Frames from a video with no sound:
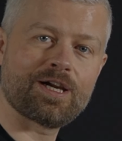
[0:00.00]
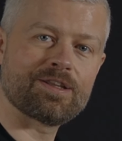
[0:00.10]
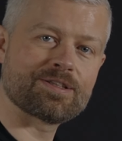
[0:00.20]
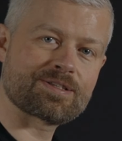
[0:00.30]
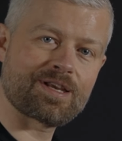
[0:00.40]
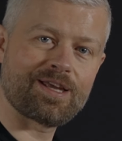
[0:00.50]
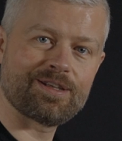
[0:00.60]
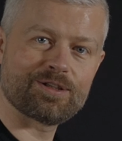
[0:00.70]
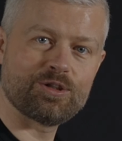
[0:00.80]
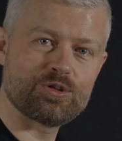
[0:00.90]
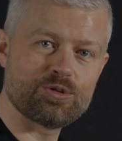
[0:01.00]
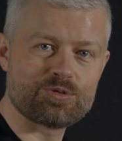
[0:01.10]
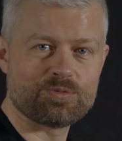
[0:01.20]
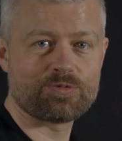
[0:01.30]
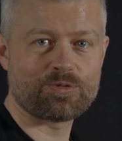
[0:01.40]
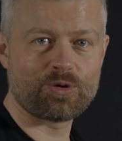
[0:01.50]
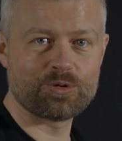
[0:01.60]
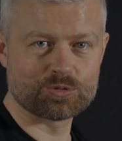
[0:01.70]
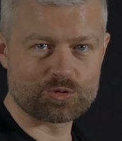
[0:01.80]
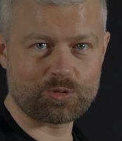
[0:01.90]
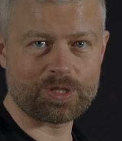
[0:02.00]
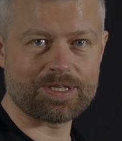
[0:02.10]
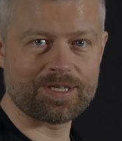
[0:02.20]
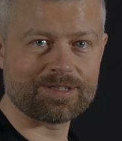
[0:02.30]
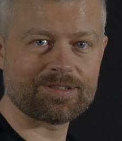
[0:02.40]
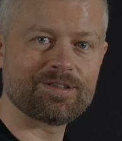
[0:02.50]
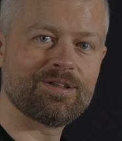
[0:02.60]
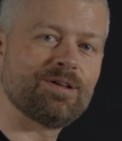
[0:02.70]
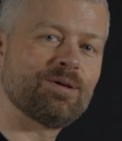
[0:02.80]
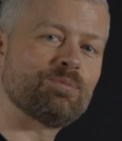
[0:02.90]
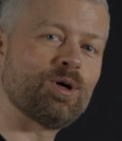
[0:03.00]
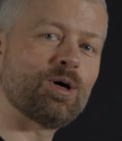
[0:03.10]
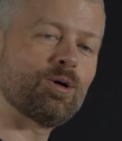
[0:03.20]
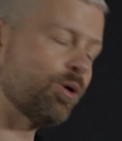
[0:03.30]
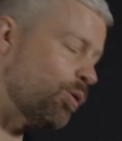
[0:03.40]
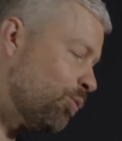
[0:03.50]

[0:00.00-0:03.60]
out of the stand and do some final tweaking. But